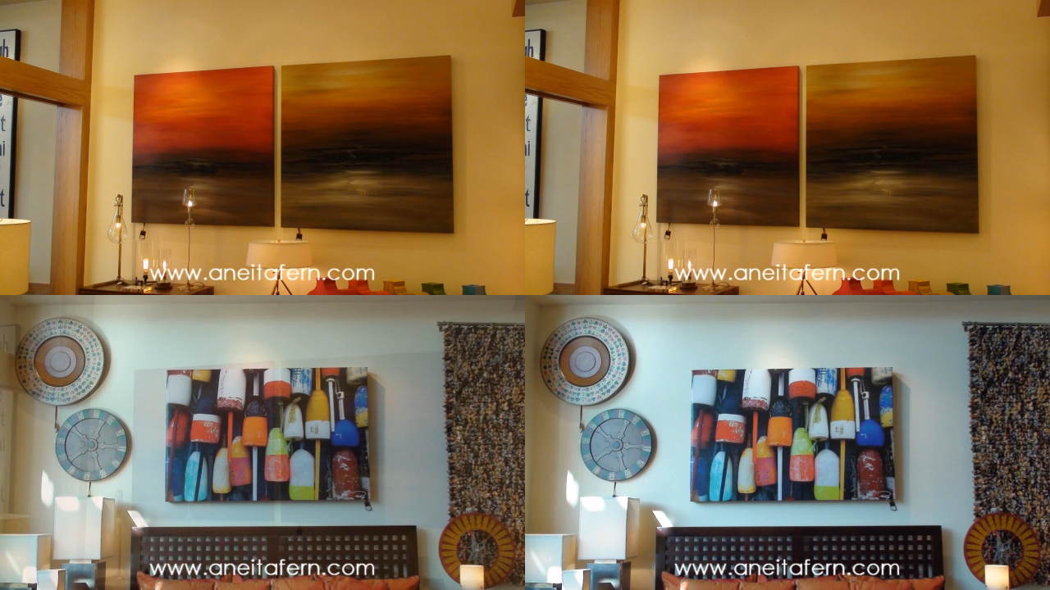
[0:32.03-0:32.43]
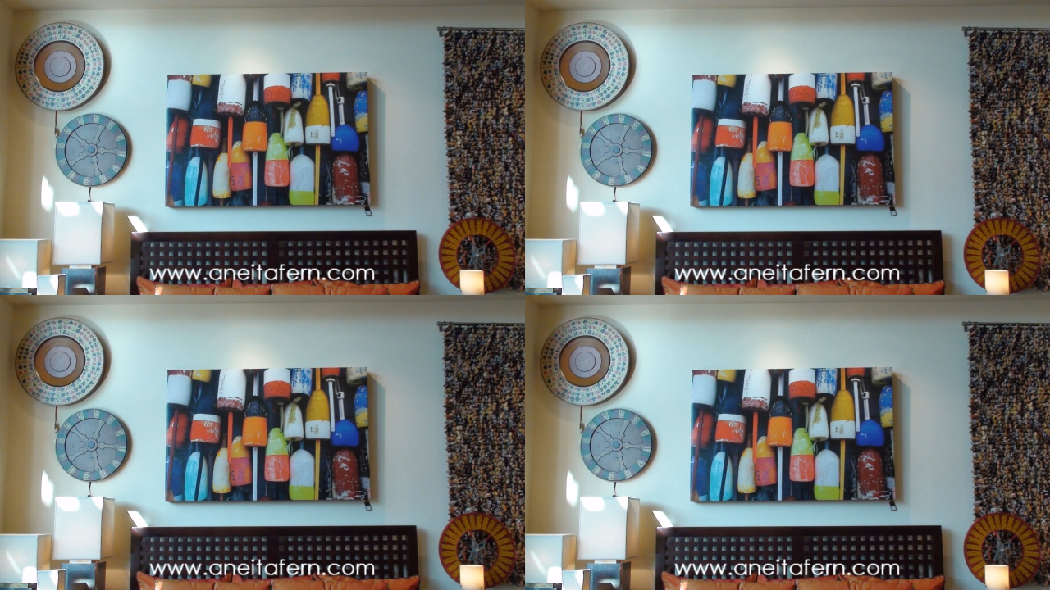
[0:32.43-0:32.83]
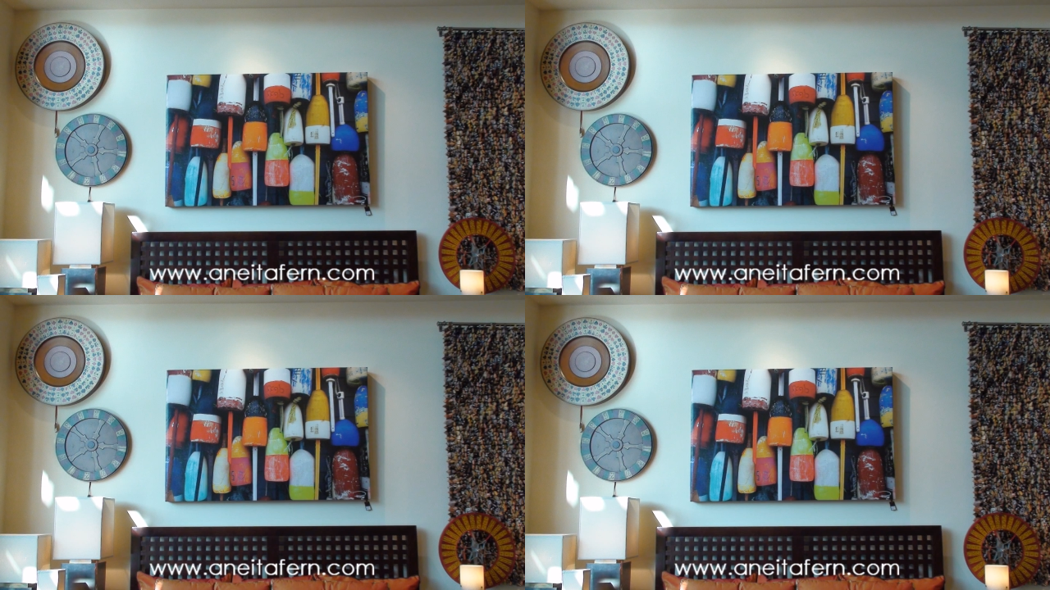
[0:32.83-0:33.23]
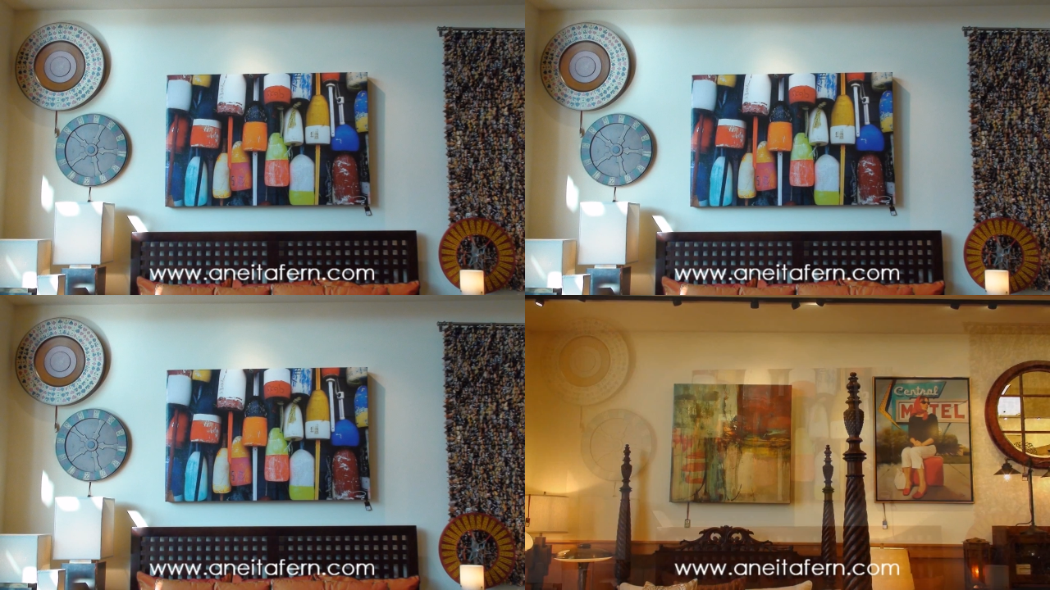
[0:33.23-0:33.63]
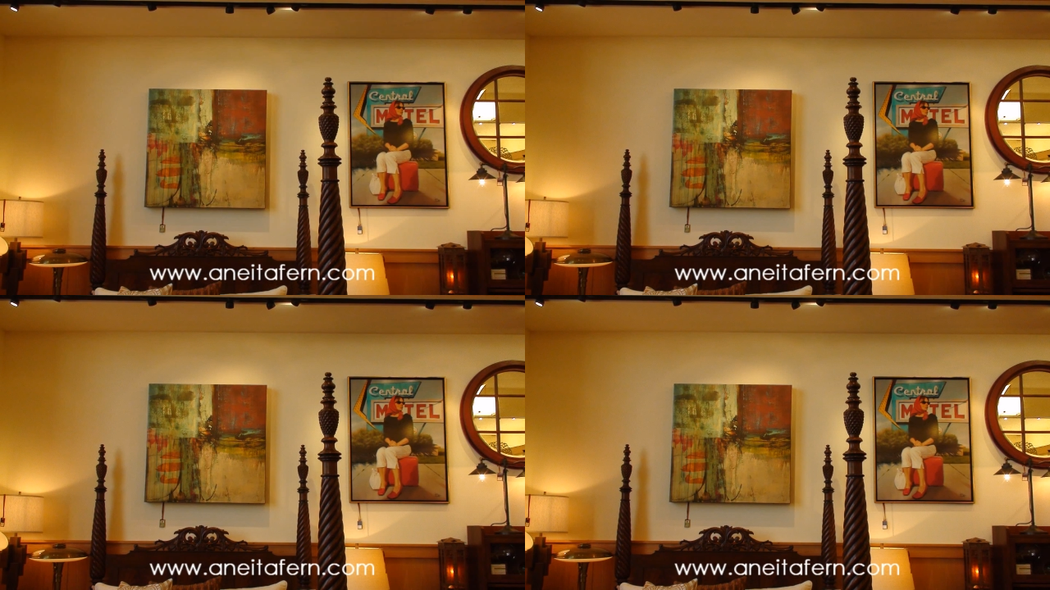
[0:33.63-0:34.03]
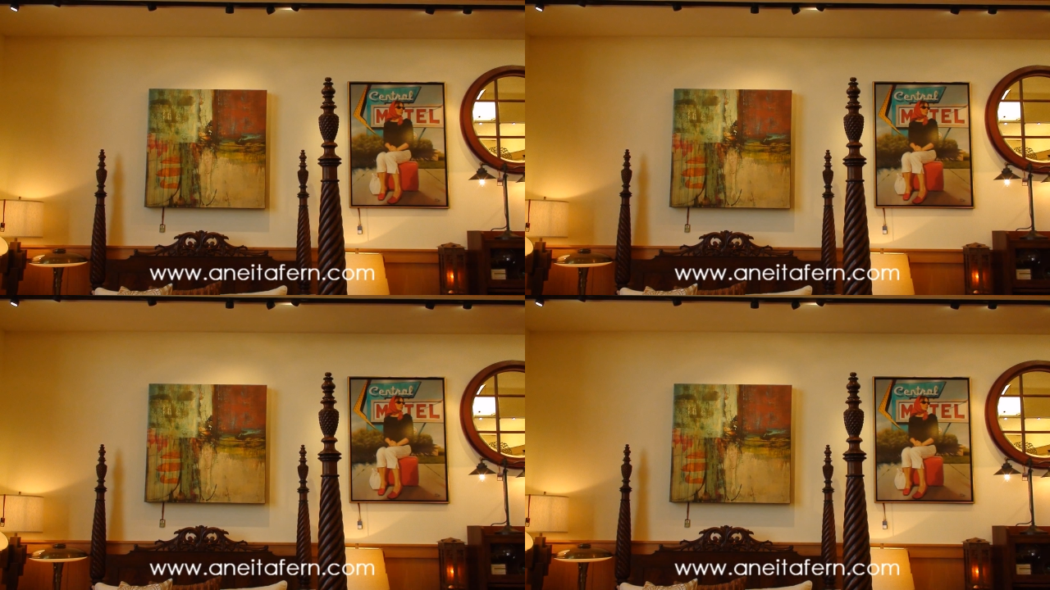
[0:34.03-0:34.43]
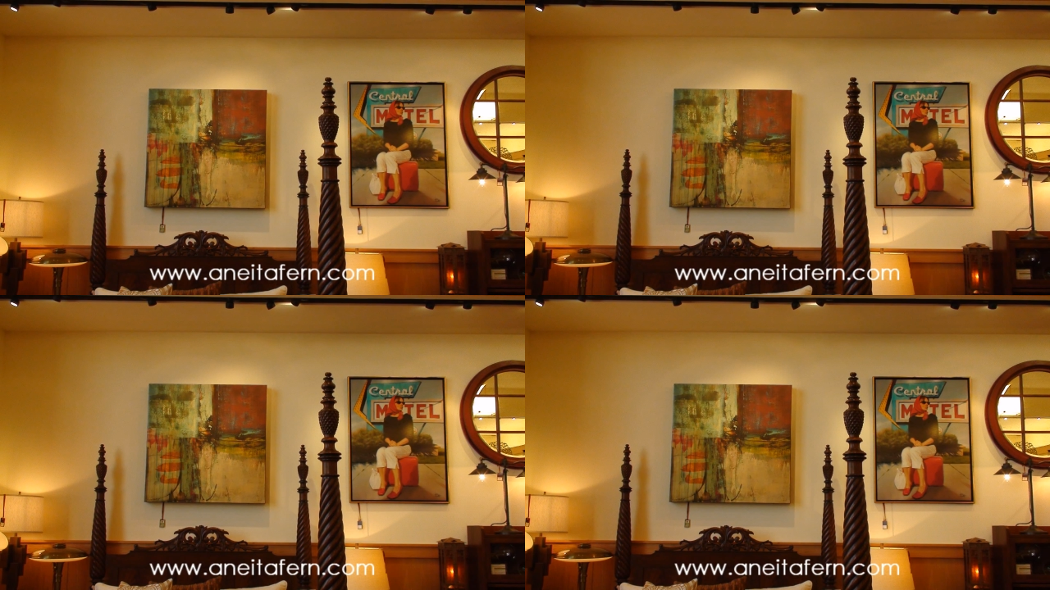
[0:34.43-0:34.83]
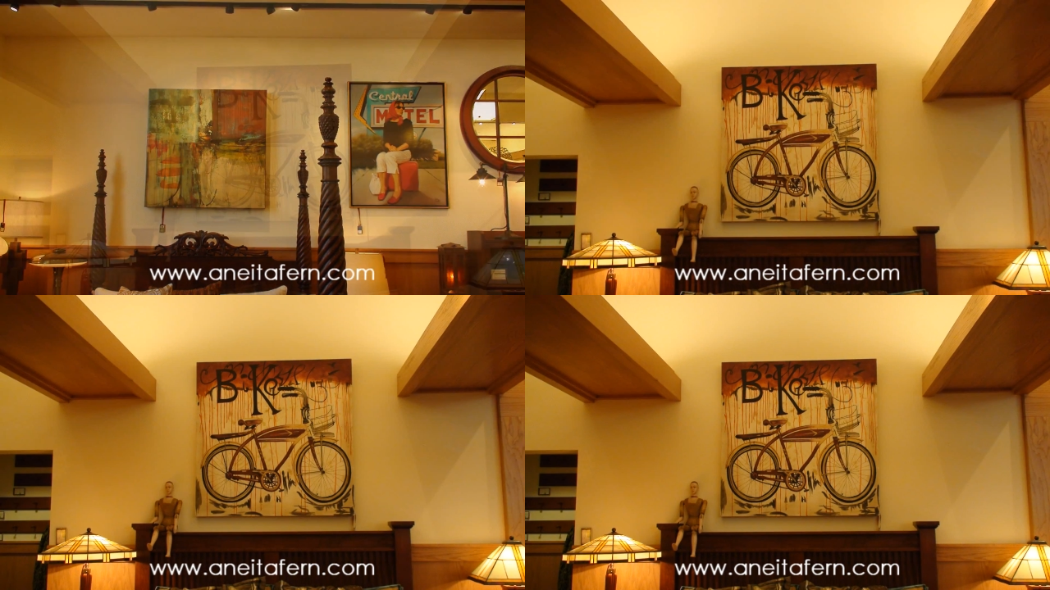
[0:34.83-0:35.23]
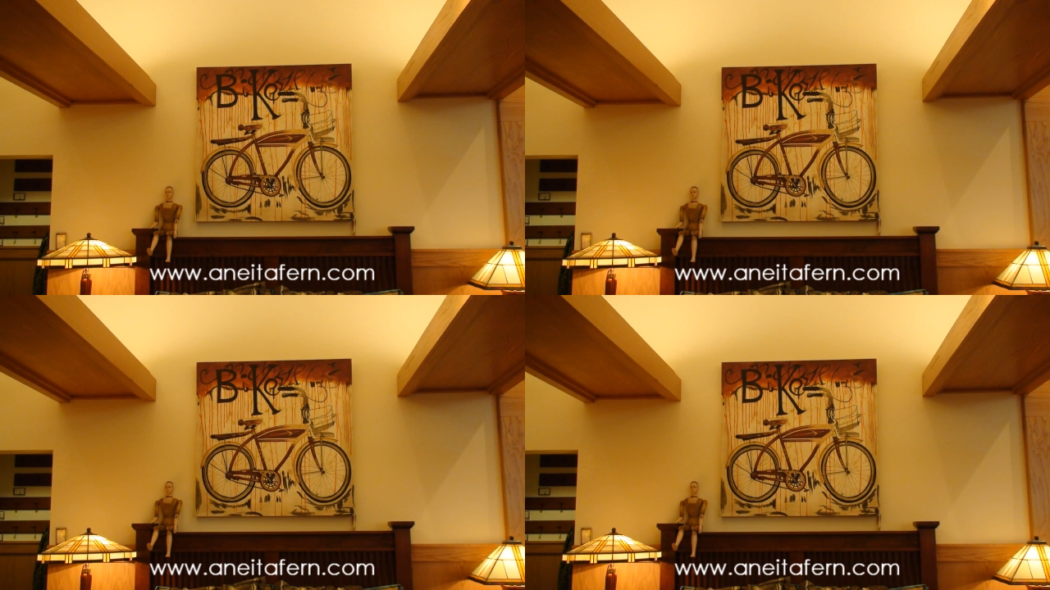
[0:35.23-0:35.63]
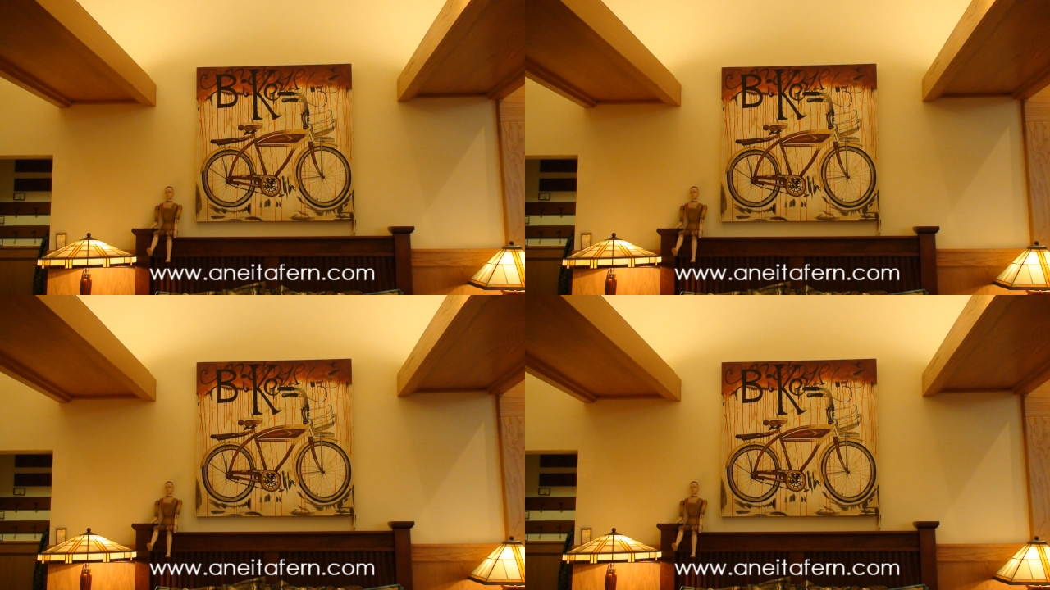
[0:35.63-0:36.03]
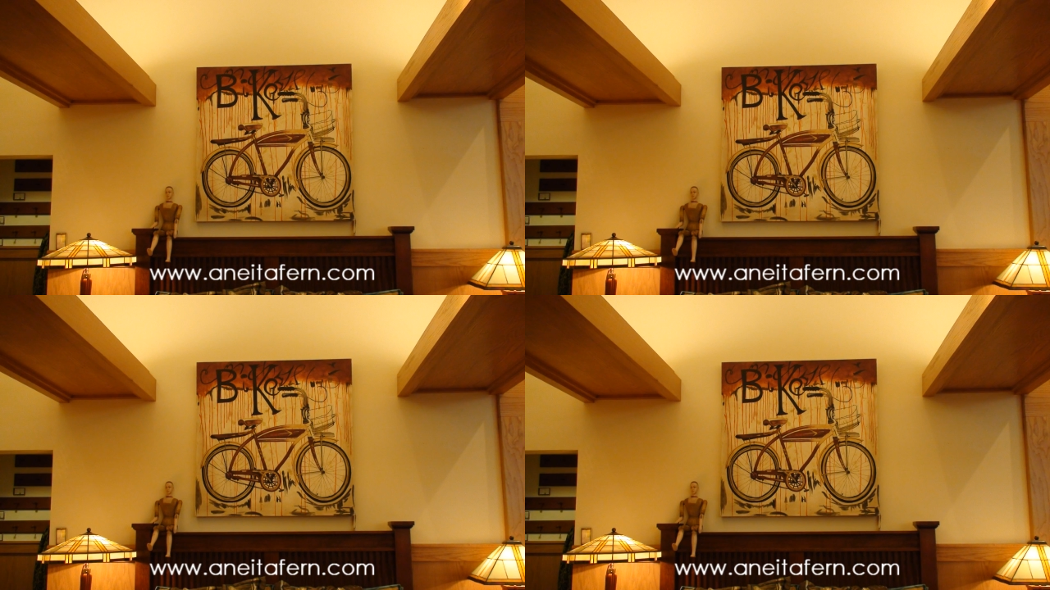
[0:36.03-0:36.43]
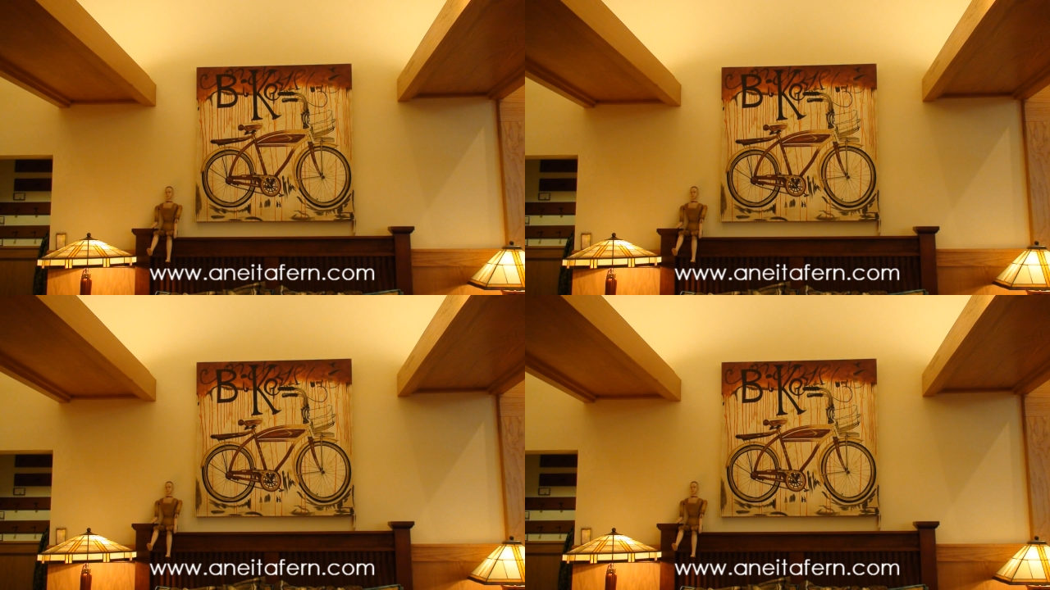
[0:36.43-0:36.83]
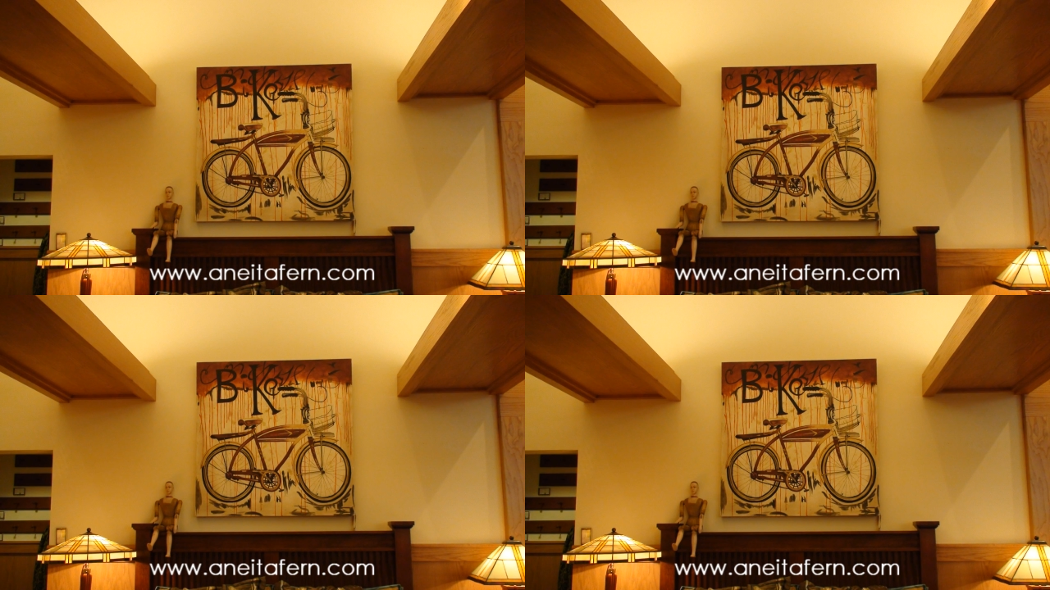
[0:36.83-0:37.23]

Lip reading: [unreadable: no face in view]